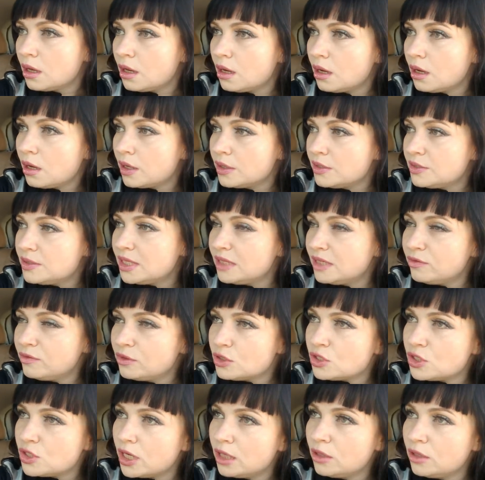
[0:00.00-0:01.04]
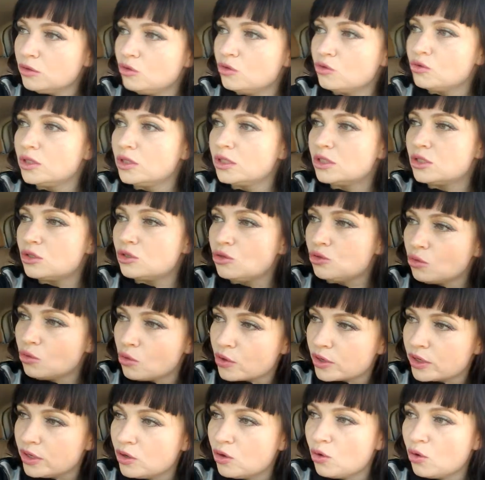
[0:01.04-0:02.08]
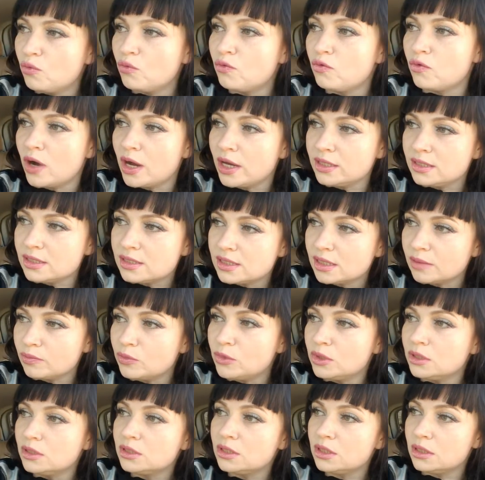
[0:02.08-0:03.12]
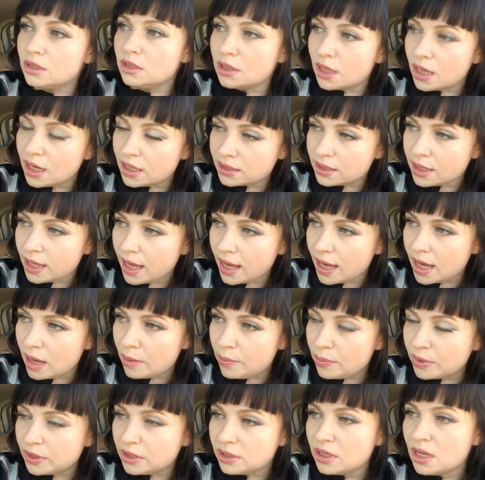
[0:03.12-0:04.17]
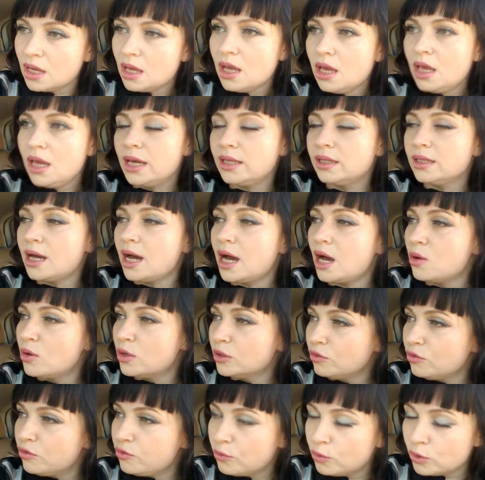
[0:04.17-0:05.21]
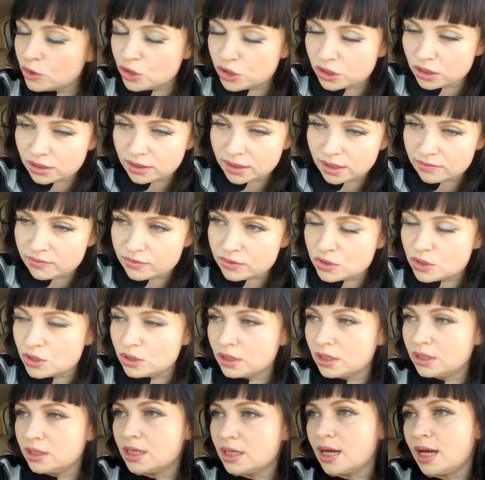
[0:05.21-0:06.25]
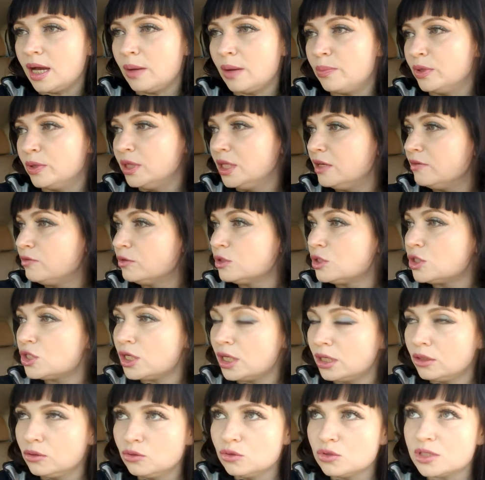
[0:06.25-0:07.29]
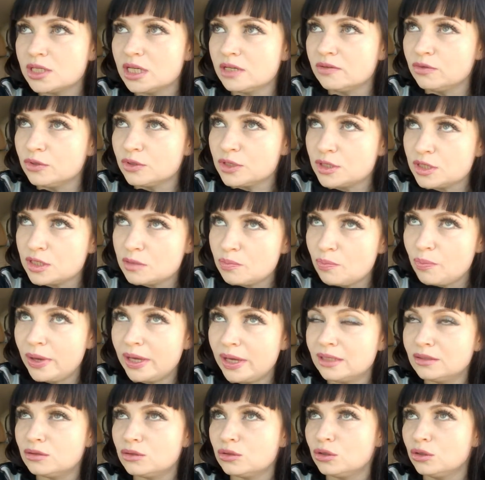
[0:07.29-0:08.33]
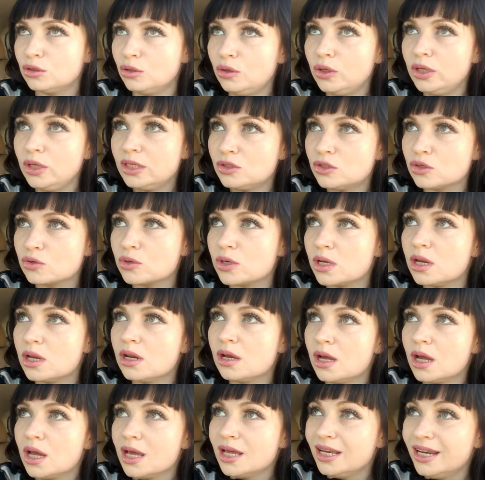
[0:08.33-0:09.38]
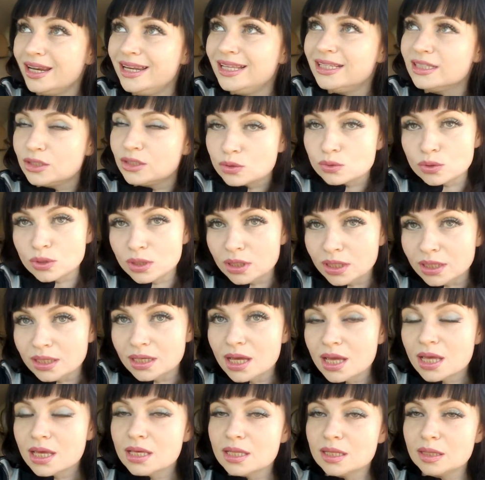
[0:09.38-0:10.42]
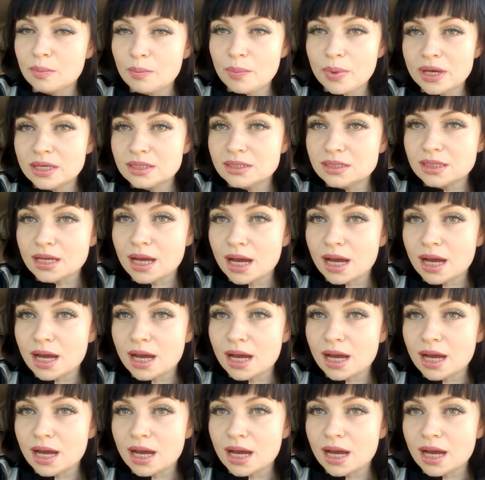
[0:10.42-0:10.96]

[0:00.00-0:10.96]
uh, they will tell you the story of why something did not happen and how unfortunate everything had happened they will tell you they will spend literally literally the best